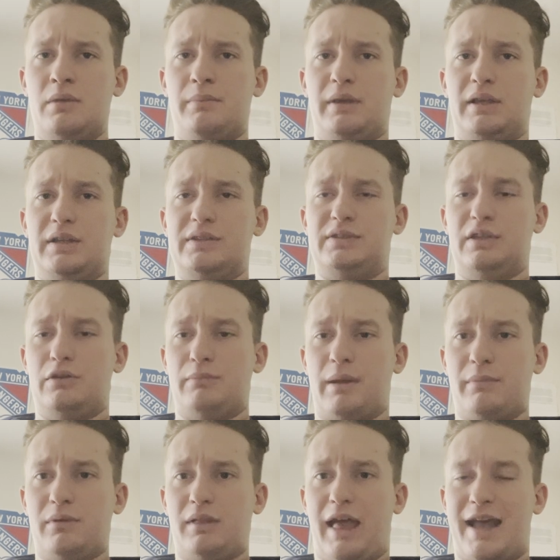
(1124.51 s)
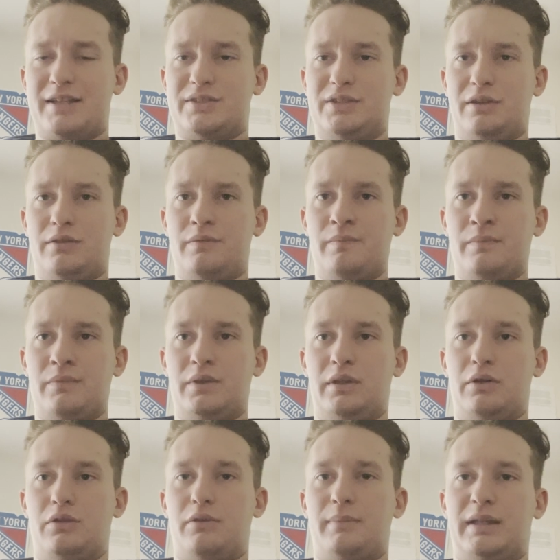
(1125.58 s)
Because, you know, remember last year, you
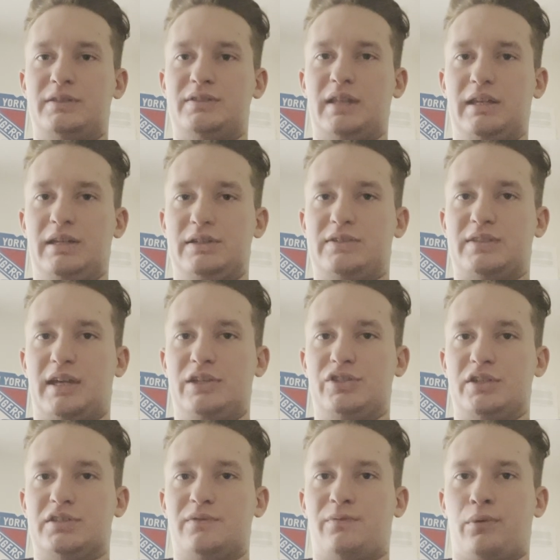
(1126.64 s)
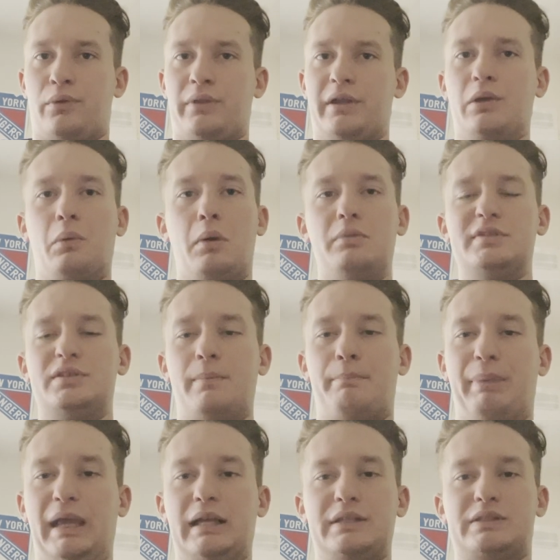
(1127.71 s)
know, the Mets, they did sign Justin Verlander. What was the
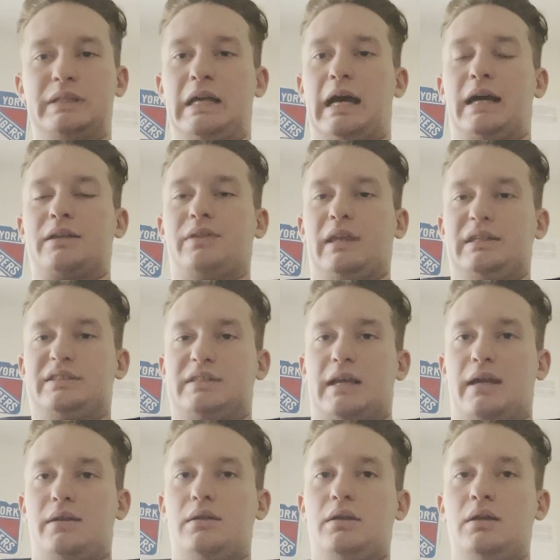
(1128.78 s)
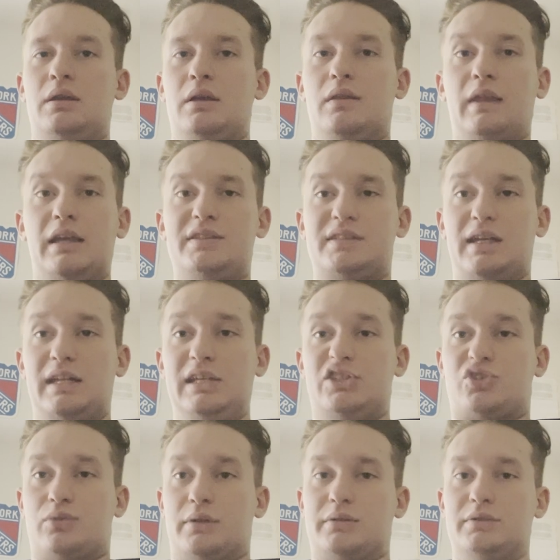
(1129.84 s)
biggest knock they said? They said he
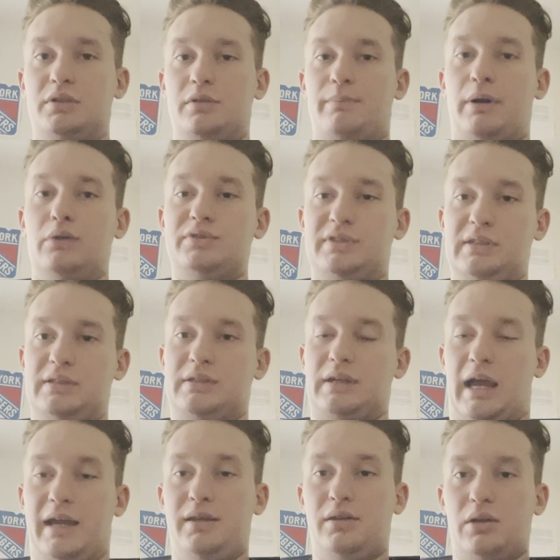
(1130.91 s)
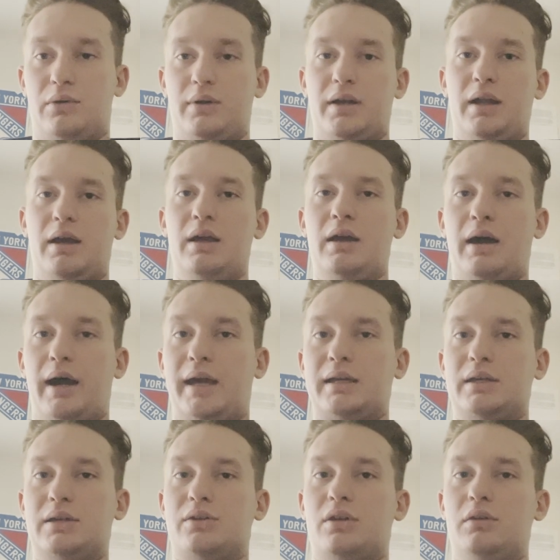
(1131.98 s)
struggled in the postseason. And you know what? I
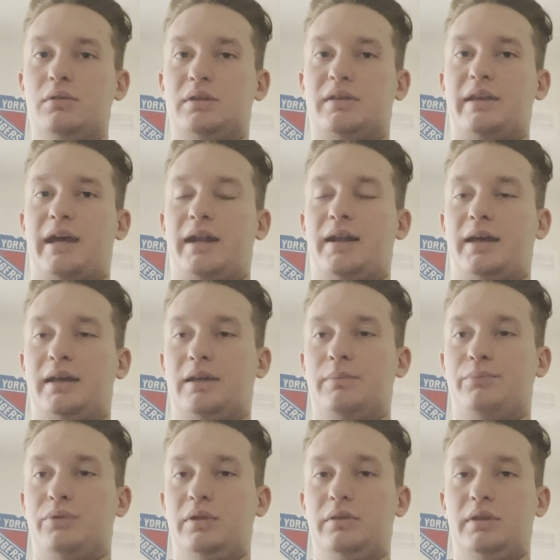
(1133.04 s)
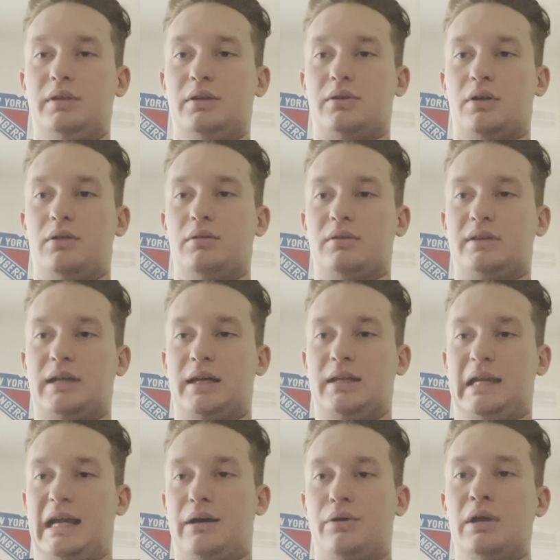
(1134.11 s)
concur with that. I completely concur with that.
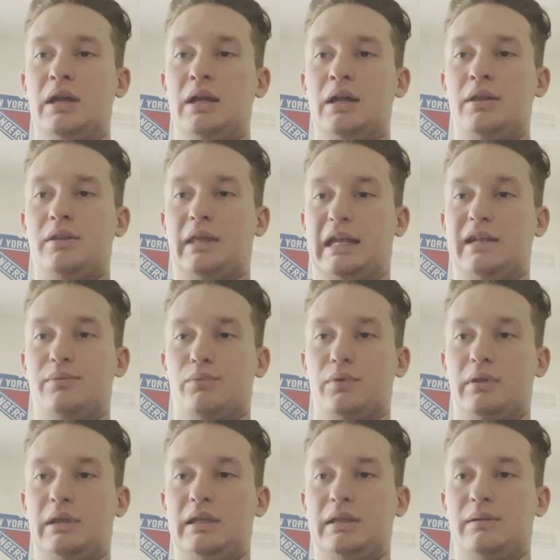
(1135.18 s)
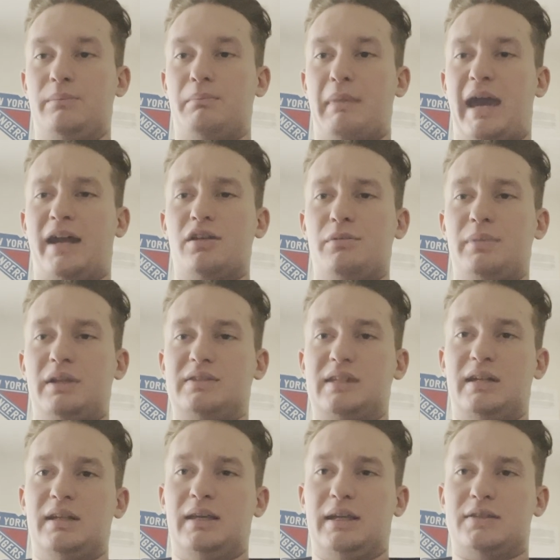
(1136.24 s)
Now, they didn't really matter because they
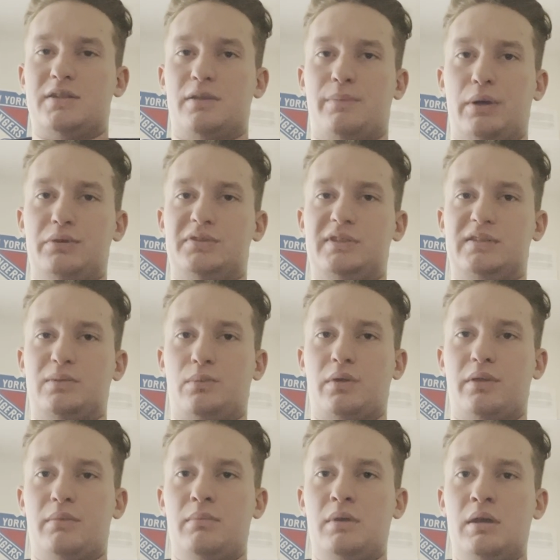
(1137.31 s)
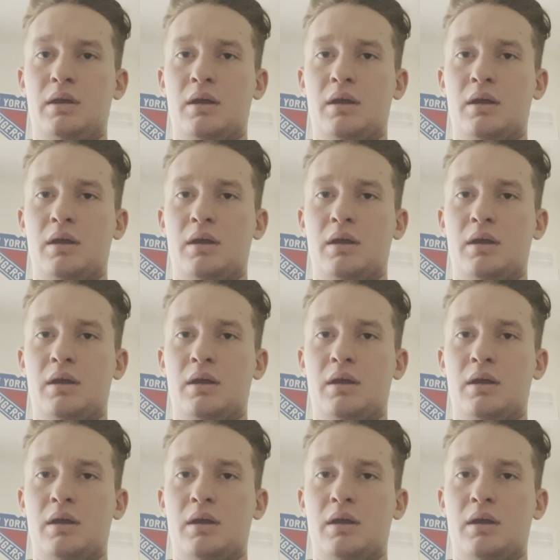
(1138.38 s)
didn't get to the postseason with him.